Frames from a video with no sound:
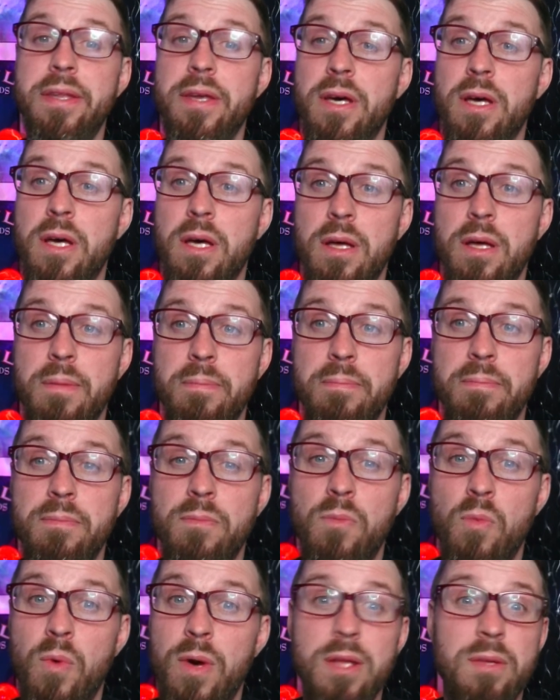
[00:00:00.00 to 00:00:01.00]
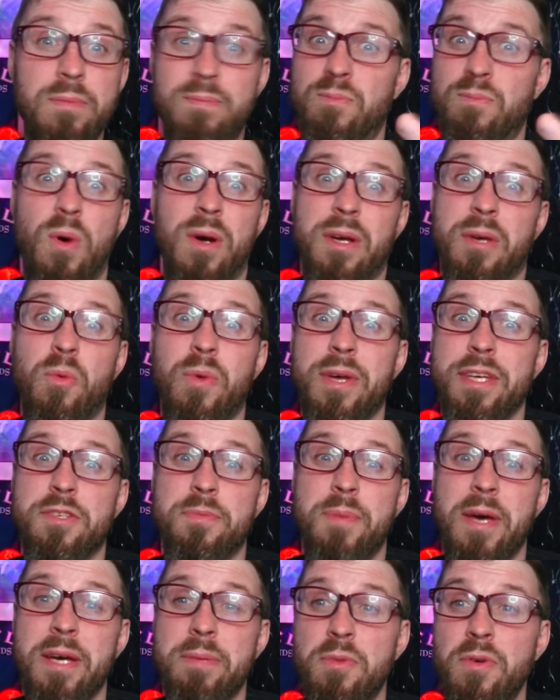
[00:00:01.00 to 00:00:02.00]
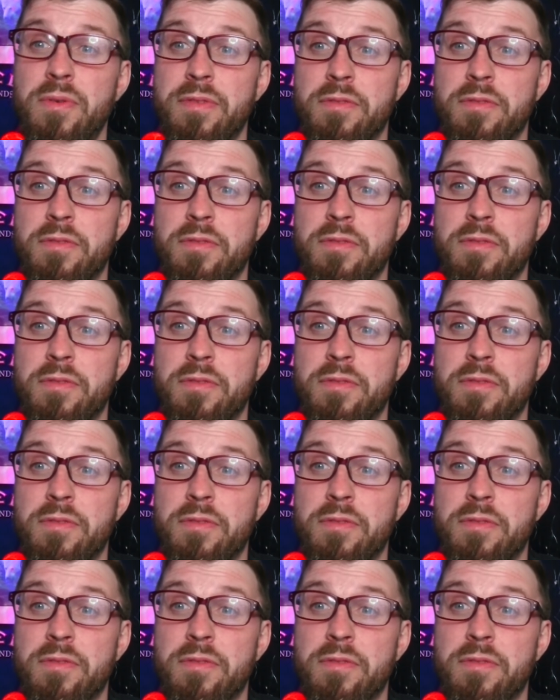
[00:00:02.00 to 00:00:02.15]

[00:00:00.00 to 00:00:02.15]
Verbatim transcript: uh, well, what can we expect moving